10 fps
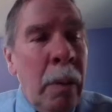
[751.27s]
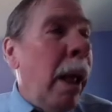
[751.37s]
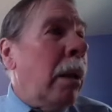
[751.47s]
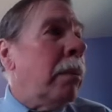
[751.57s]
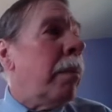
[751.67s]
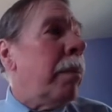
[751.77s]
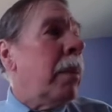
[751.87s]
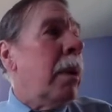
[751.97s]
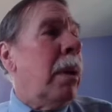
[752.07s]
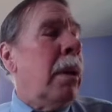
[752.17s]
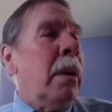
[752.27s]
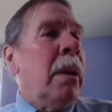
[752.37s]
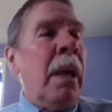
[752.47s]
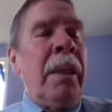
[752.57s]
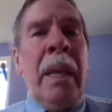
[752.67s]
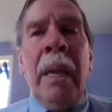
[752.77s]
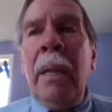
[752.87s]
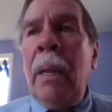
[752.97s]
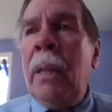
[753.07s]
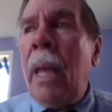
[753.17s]
Well,
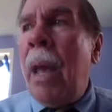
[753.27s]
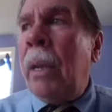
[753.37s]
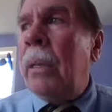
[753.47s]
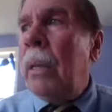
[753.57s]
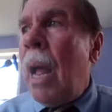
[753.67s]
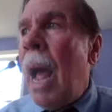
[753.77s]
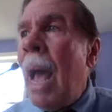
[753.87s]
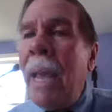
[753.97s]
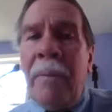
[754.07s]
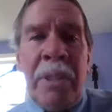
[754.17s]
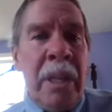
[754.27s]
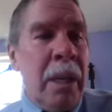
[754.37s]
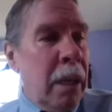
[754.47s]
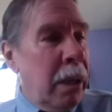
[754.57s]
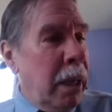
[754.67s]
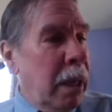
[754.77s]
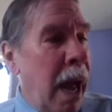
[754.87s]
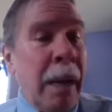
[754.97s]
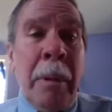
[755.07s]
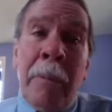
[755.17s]
nothing that I have seen in
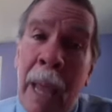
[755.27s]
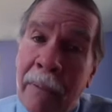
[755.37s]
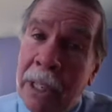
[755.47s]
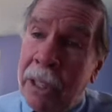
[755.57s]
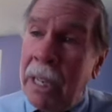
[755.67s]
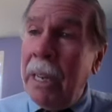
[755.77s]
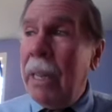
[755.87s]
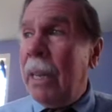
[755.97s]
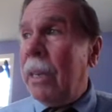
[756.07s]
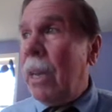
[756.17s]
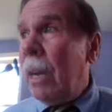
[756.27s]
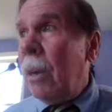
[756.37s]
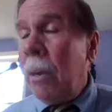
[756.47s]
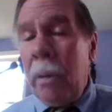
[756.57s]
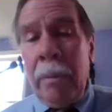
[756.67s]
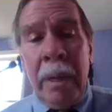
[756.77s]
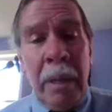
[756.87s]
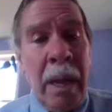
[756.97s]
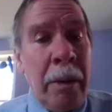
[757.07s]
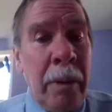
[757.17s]
the document, we haven't seen the entire
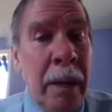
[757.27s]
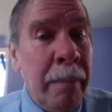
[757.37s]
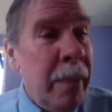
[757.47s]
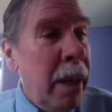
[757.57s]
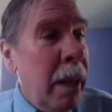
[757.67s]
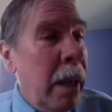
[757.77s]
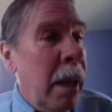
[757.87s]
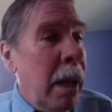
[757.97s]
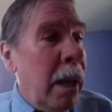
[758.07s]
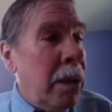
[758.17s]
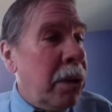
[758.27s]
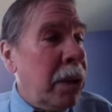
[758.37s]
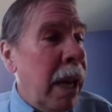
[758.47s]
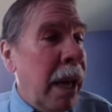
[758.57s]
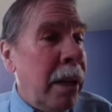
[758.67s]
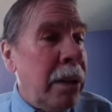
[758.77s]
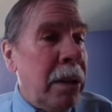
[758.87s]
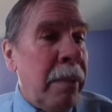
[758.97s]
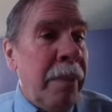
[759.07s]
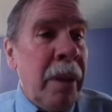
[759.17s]
written contract,
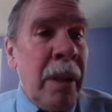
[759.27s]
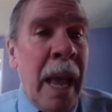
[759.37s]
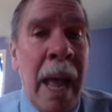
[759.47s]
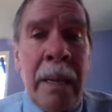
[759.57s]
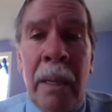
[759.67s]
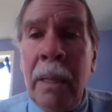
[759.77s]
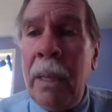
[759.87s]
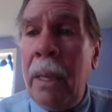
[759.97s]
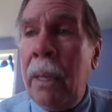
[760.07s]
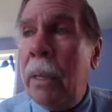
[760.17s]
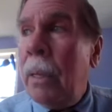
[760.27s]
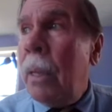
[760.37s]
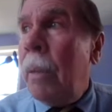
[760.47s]
says that the